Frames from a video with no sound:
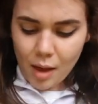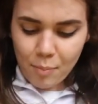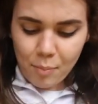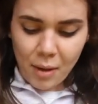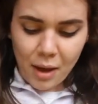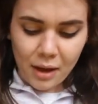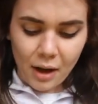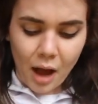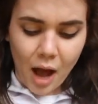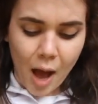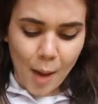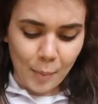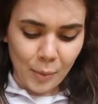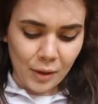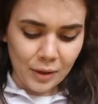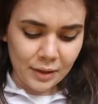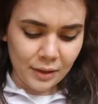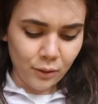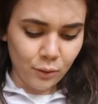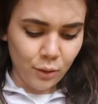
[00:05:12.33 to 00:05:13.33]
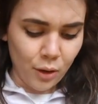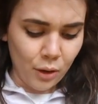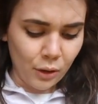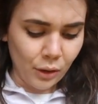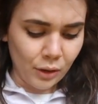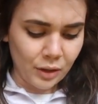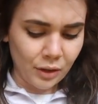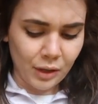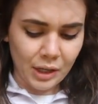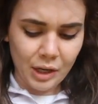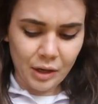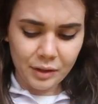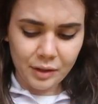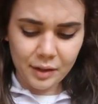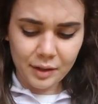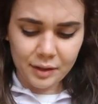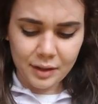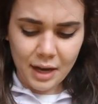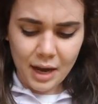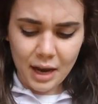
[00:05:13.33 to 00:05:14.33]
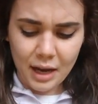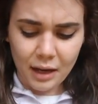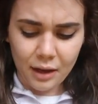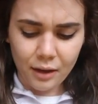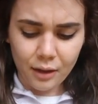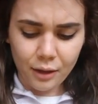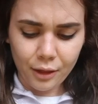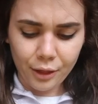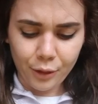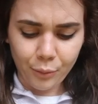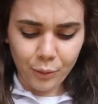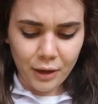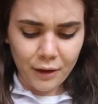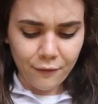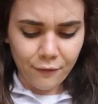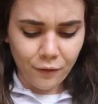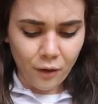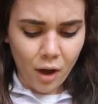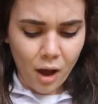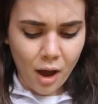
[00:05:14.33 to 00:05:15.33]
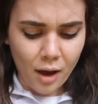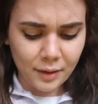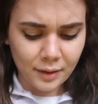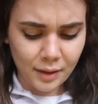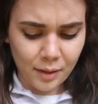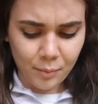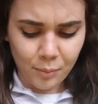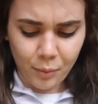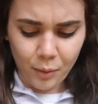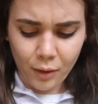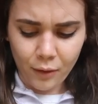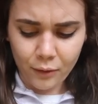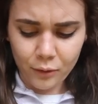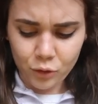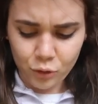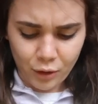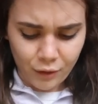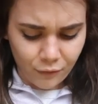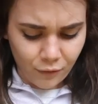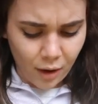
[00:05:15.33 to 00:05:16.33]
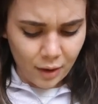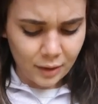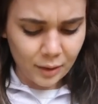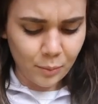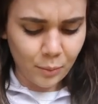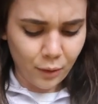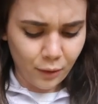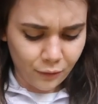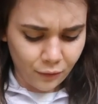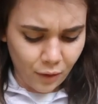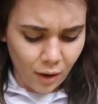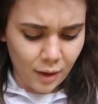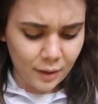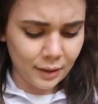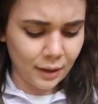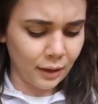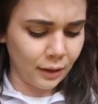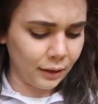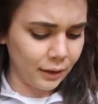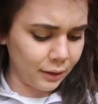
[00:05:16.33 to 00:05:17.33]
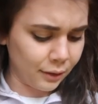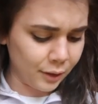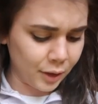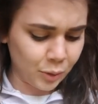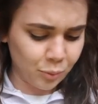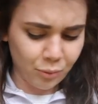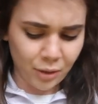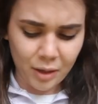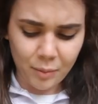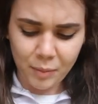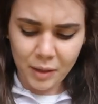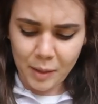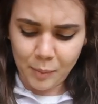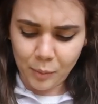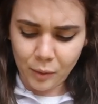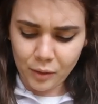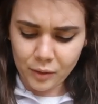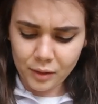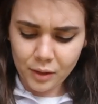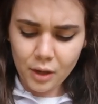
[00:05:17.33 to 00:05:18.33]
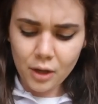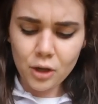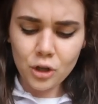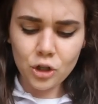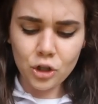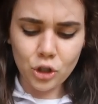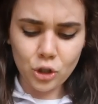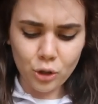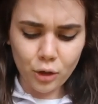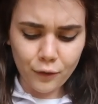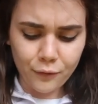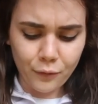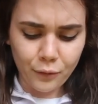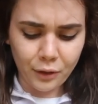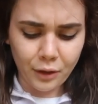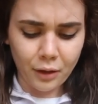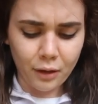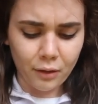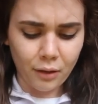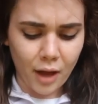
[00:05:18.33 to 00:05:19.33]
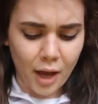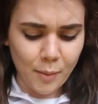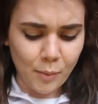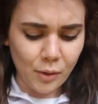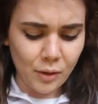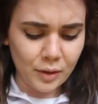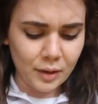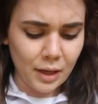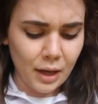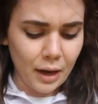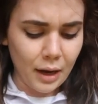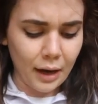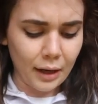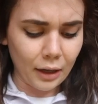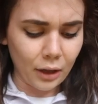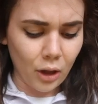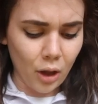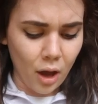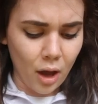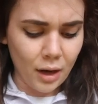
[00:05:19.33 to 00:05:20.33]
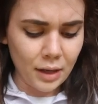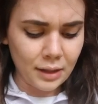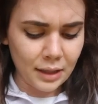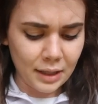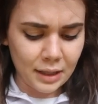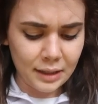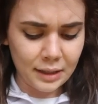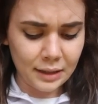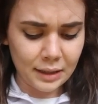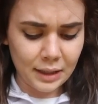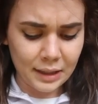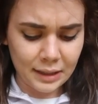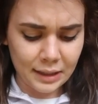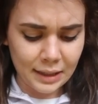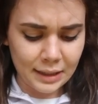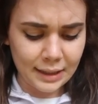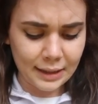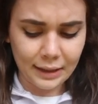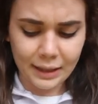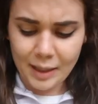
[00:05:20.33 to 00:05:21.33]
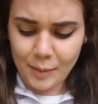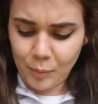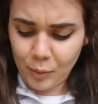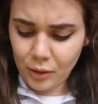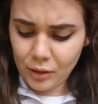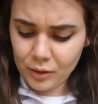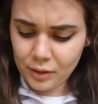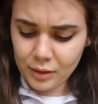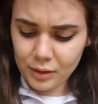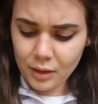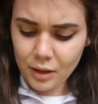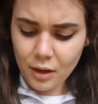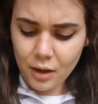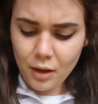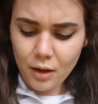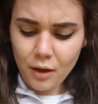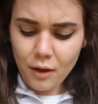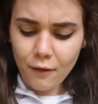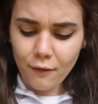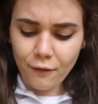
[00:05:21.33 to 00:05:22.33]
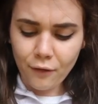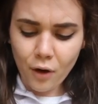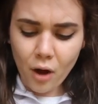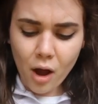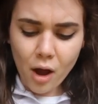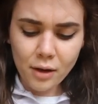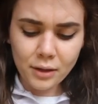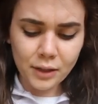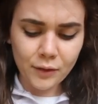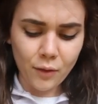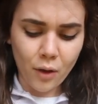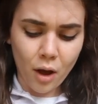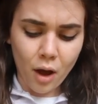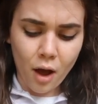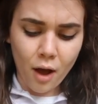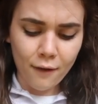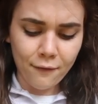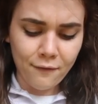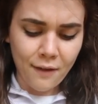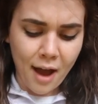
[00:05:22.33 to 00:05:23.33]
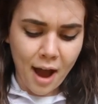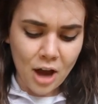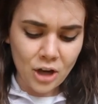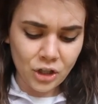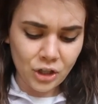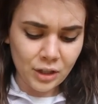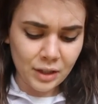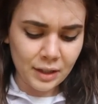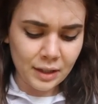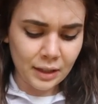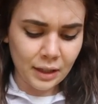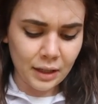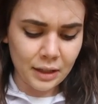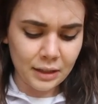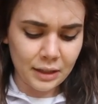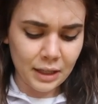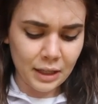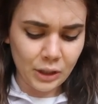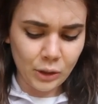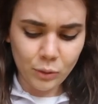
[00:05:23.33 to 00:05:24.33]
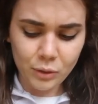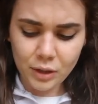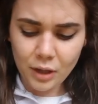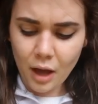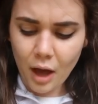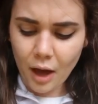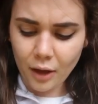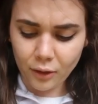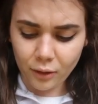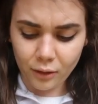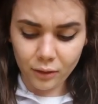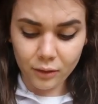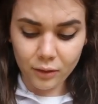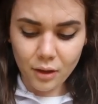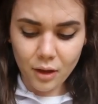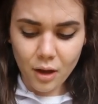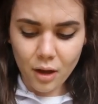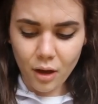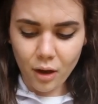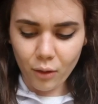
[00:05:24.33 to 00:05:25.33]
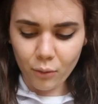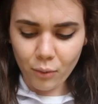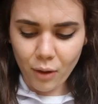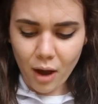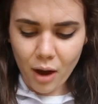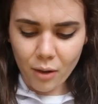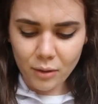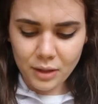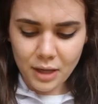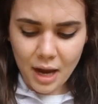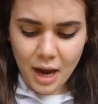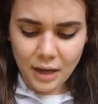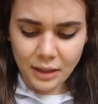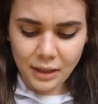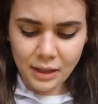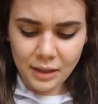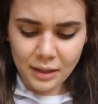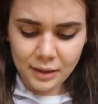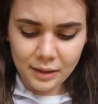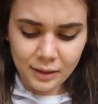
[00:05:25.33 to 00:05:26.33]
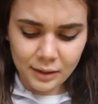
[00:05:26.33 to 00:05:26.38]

But hoppers and croakers are here to stay. Tree frogs and bullfrogs and little spring peepers, sure-footed climbers, and long-distance leapers. Frogs of all fashions continue to huddle around any